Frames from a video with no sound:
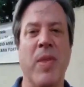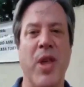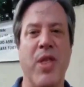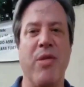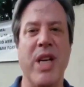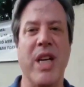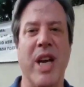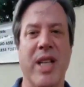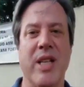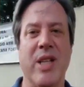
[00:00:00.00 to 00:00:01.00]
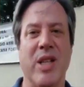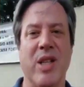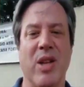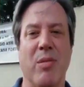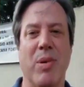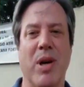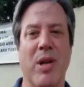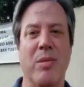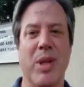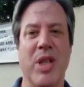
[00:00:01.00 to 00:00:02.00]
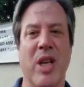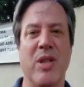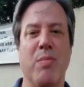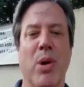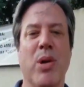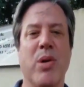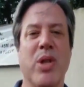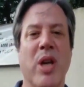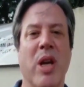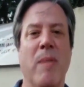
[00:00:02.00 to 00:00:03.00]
The three candidates in São Paulo, besides Boulos,